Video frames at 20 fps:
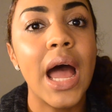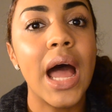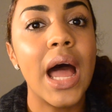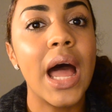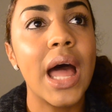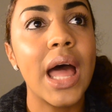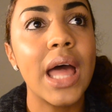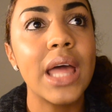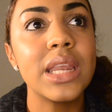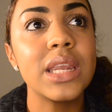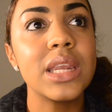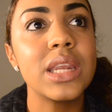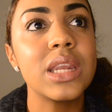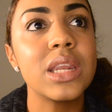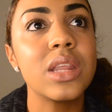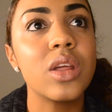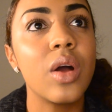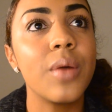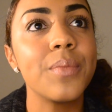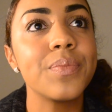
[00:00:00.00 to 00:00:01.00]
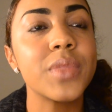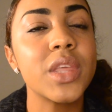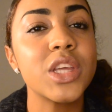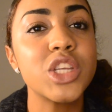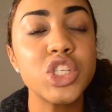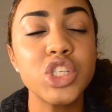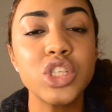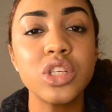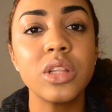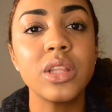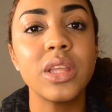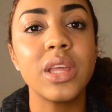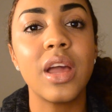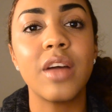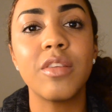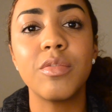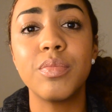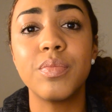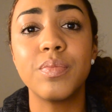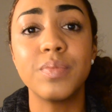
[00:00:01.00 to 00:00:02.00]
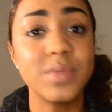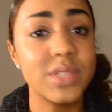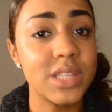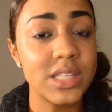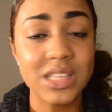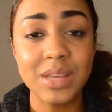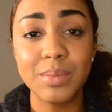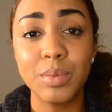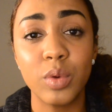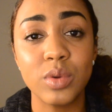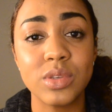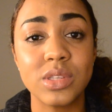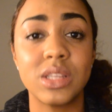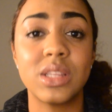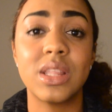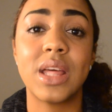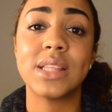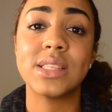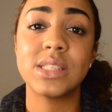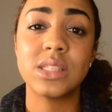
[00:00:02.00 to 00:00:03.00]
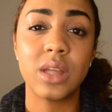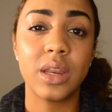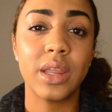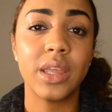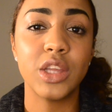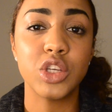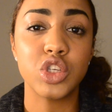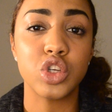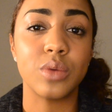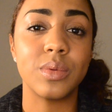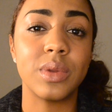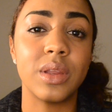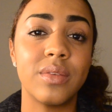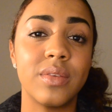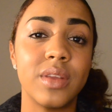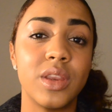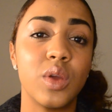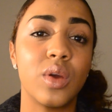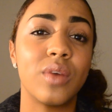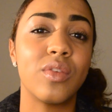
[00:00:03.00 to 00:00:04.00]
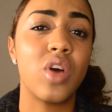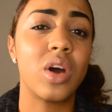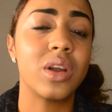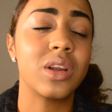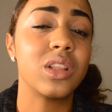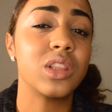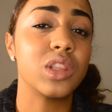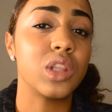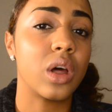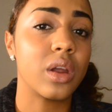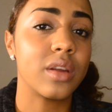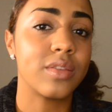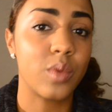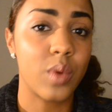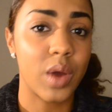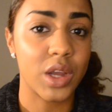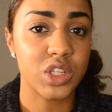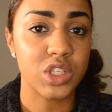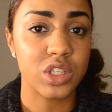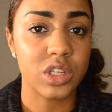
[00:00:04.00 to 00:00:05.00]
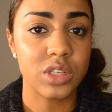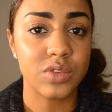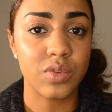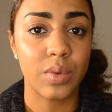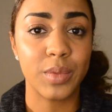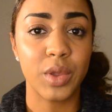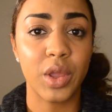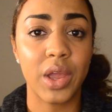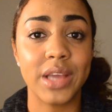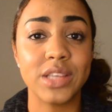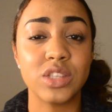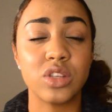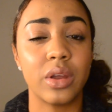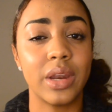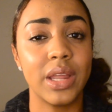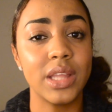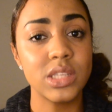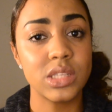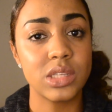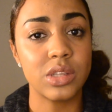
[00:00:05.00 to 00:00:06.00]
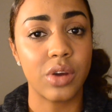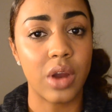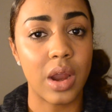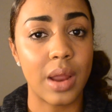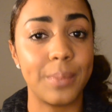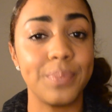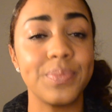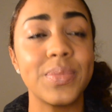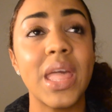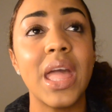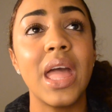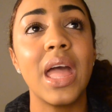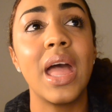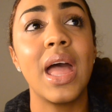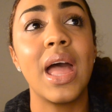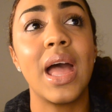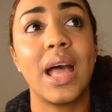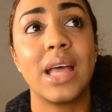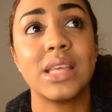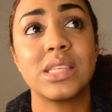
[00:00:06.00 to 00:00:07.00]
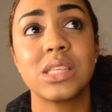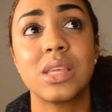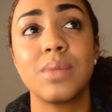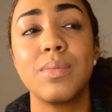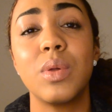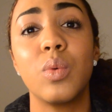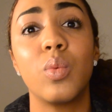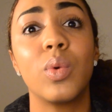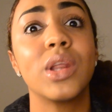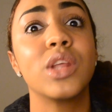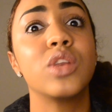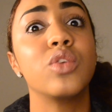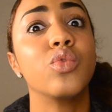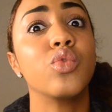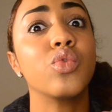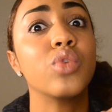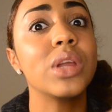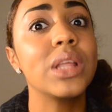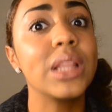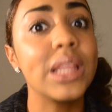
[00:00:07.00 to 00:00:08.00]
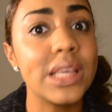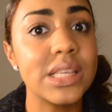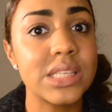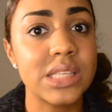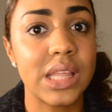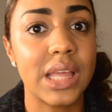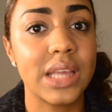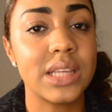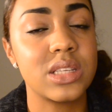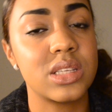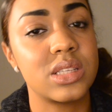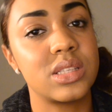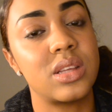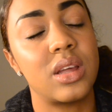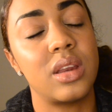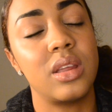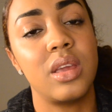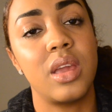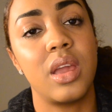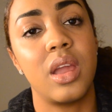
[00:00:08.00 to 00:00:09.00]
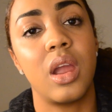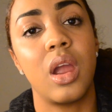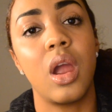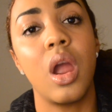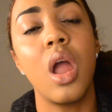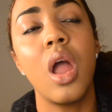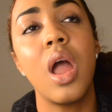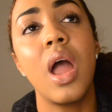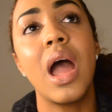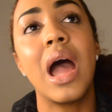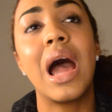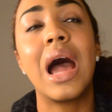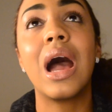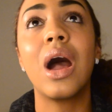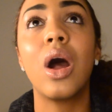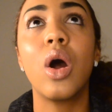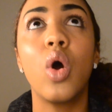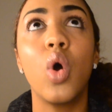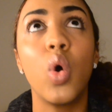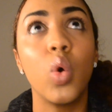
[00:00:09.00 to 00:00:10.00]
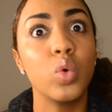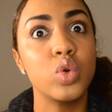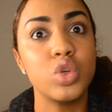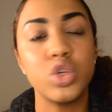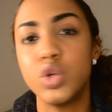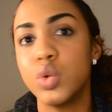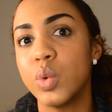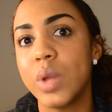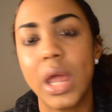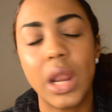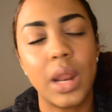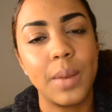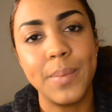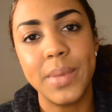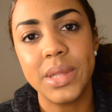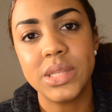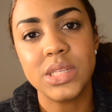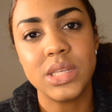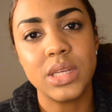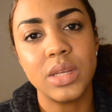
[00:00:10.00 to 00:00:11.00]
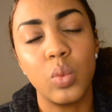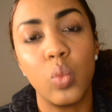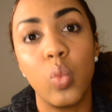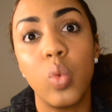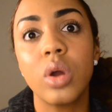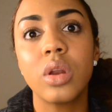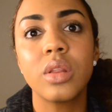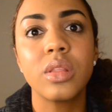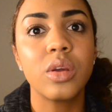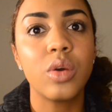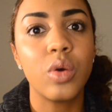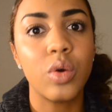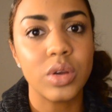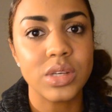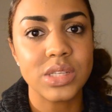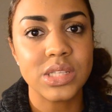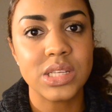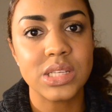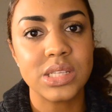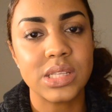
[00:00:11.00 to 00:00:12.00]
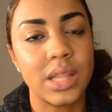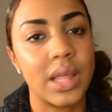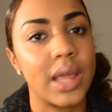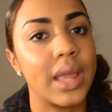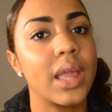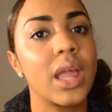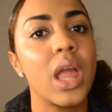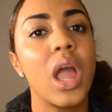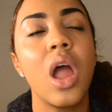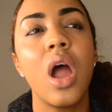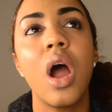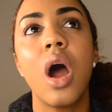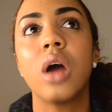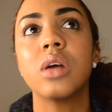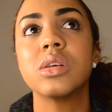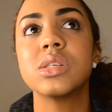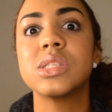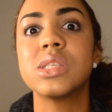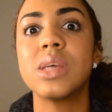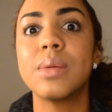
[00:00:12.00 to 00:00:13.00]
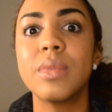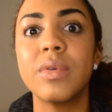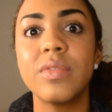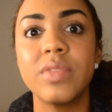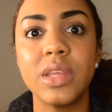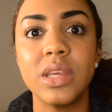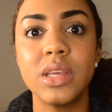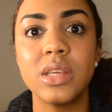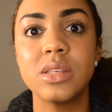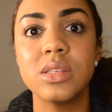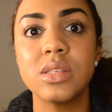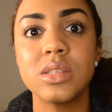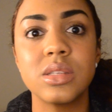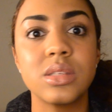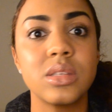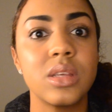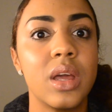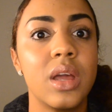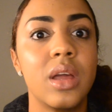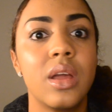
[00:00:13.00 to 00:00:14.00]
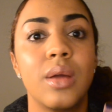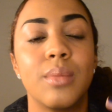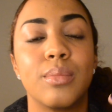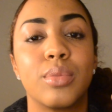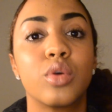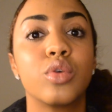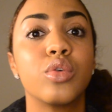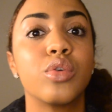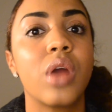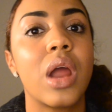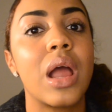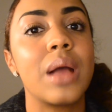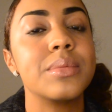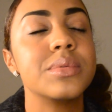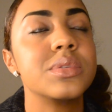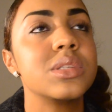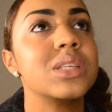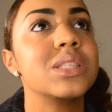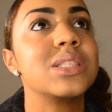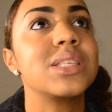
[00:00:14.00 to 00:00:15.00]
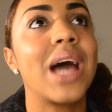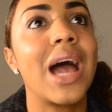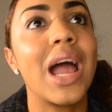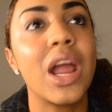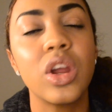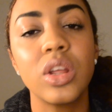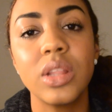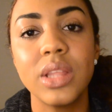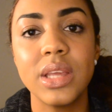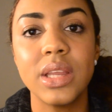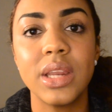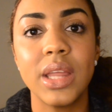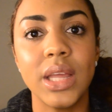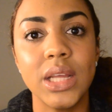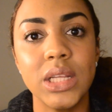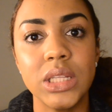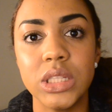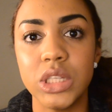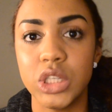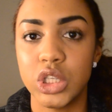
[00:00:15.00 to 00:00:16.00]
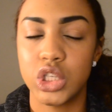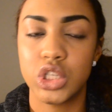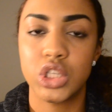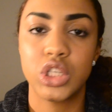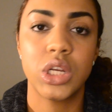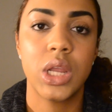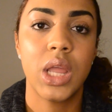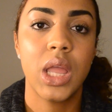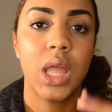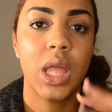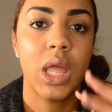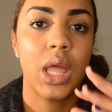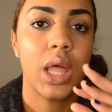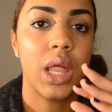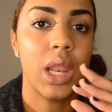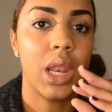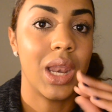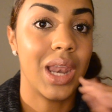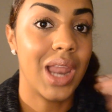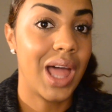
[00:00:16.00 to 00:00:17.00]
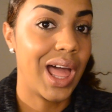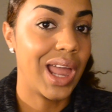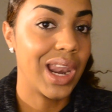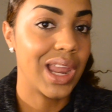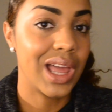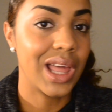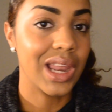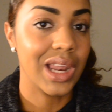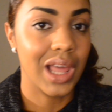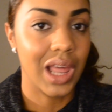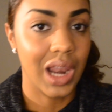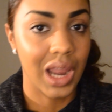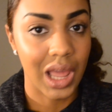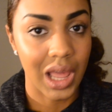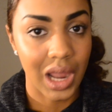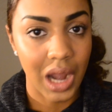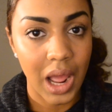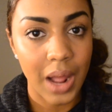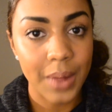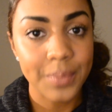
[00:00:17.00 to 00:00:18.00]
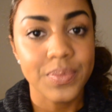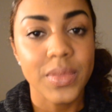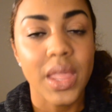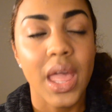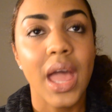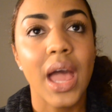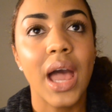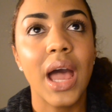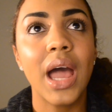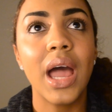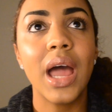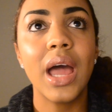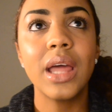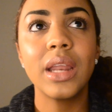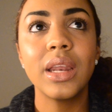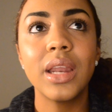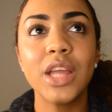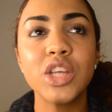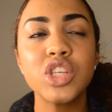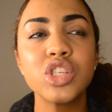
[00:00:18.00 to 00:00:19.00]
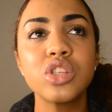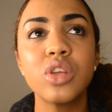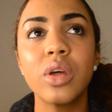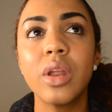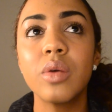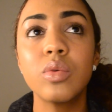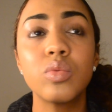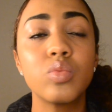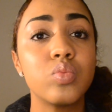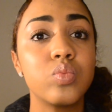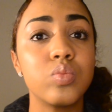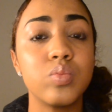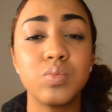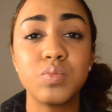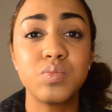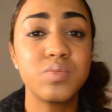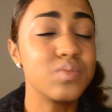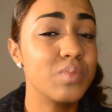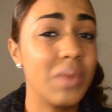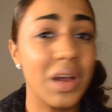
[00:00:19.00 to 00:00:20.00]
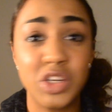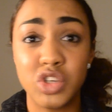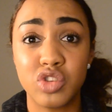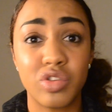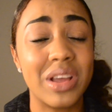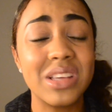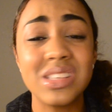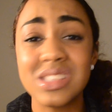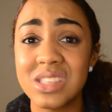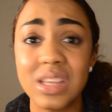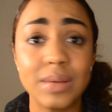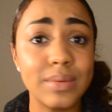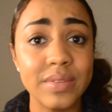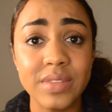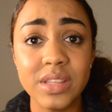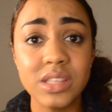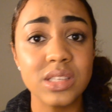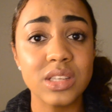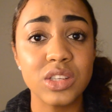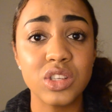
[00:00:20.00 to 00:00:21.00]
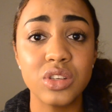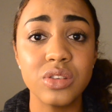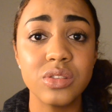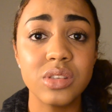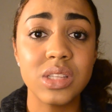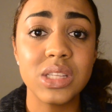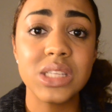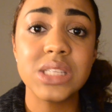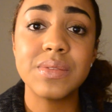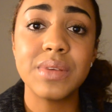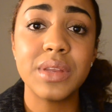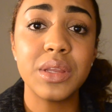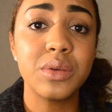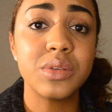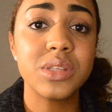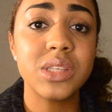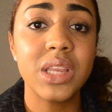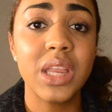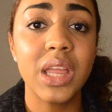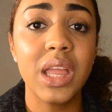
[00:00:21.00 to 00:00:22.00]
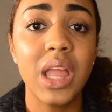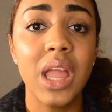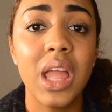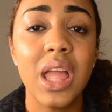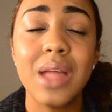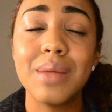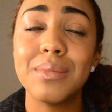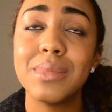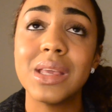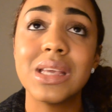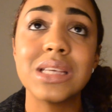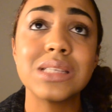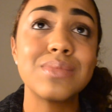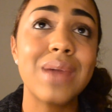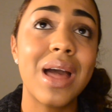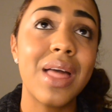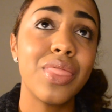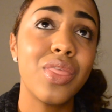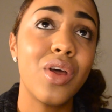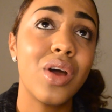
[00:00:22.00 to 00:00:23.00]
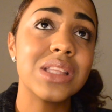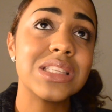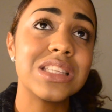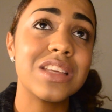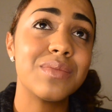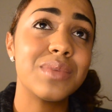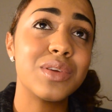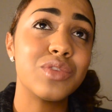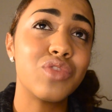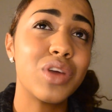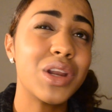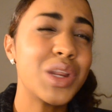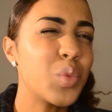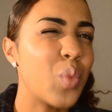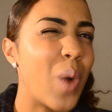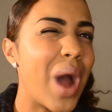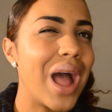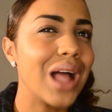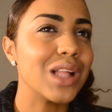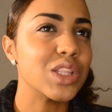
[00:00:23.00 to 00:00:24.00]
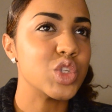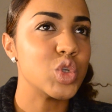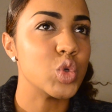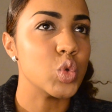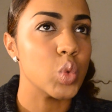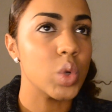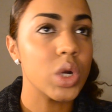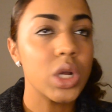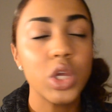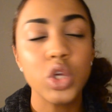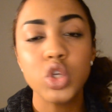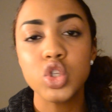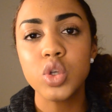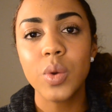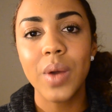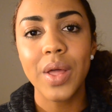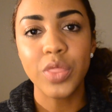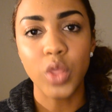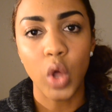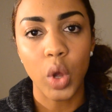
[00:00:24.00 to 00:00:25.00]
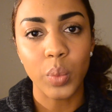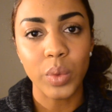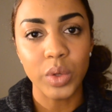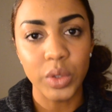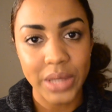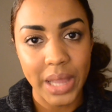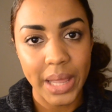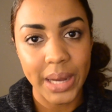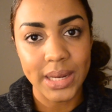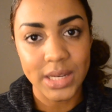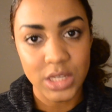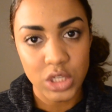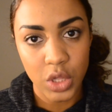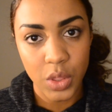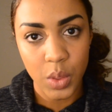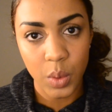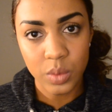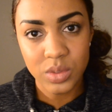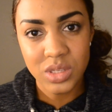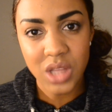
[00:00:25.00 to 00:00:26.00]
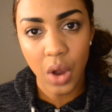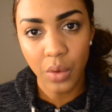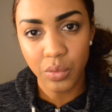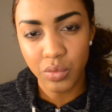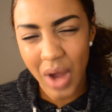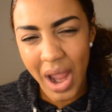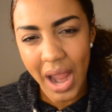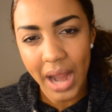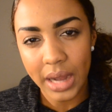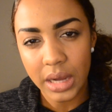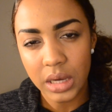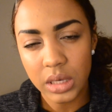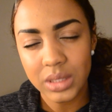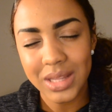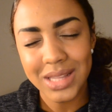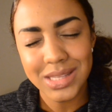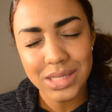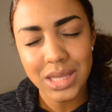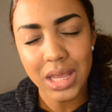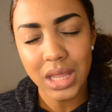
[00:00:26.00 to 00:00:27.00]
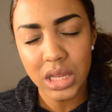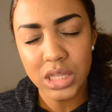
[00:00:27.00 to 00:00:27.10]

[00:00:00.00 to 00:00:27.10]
And additionally, since I posted that studying in Germany video, I've gotten a lot of questions from you guys on Instagram asking me what it really is like to study here. How do you get admitted? What are the courses like? Are some of these programs entirely in English? La la la la la. And I just thought I would address some of these issues in this video today because my thoughts have been running wild too. So I thought we'll get into those. Alright, let's